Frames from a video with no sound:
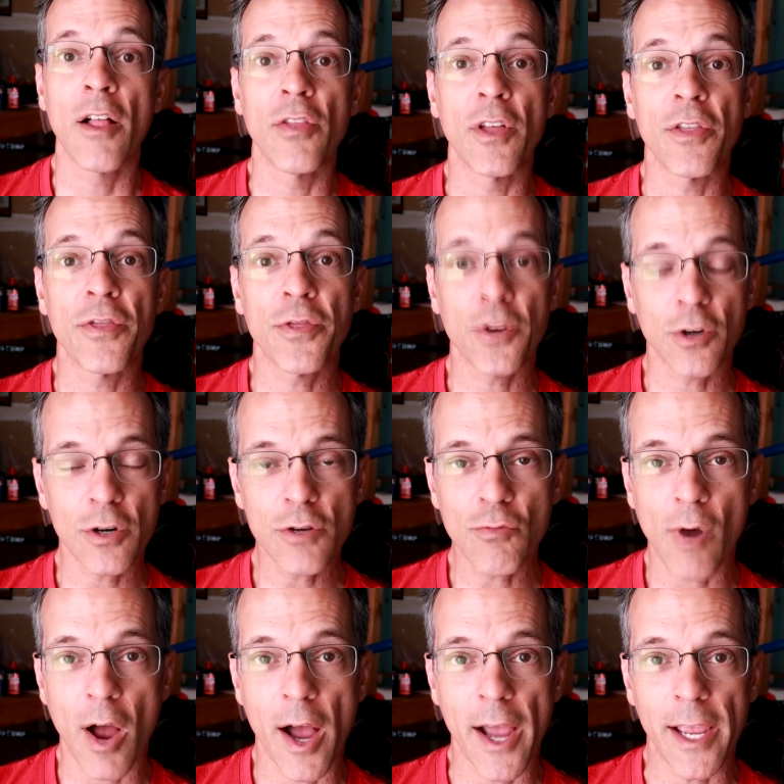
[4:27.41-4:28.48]
The third
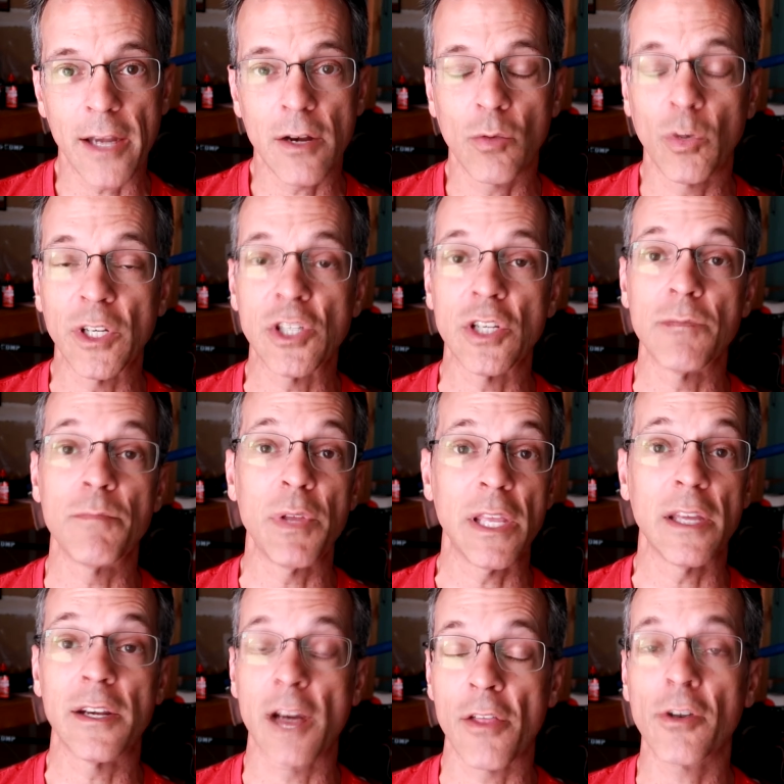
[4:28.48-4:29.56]
ride, which should be
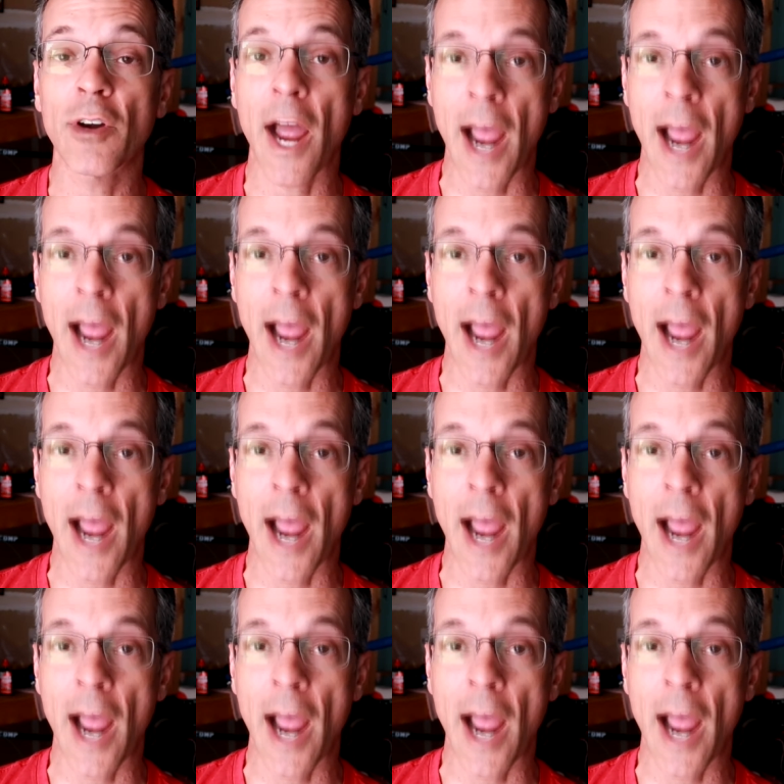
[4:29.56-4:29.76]
another